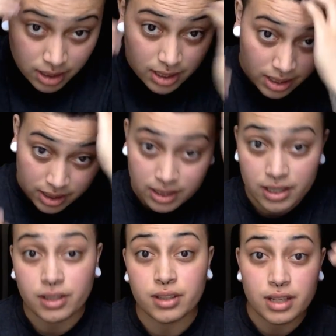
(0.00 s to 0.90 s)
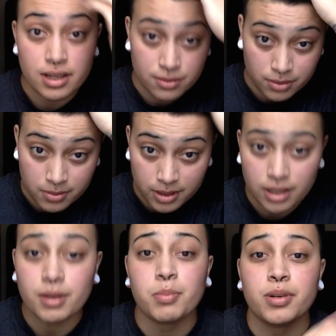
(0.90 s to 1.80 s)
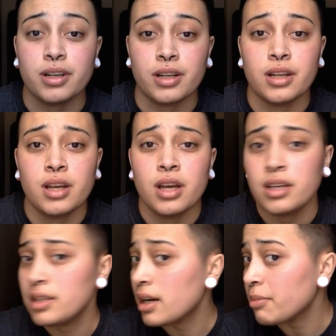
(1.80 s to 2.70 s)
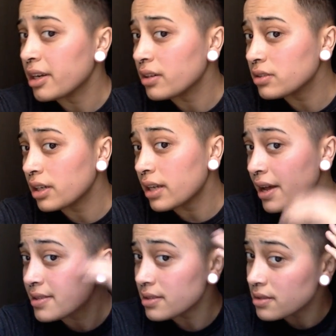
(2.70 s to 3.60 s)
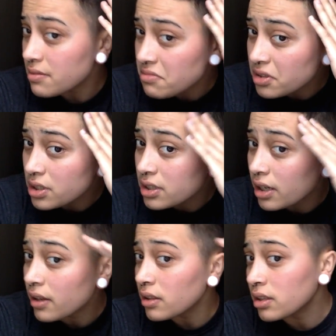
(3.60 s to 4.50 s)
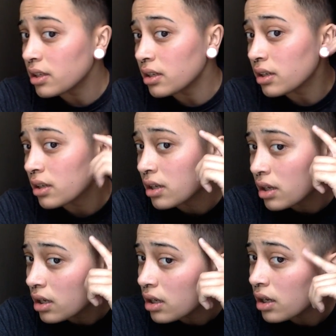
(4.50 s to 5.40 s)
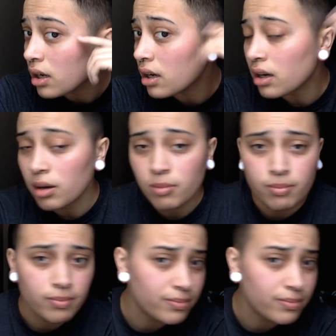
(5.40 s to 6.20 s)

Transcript: and I need a haircut as we speak. But yeah, my hairline hasn't really done anything. Um,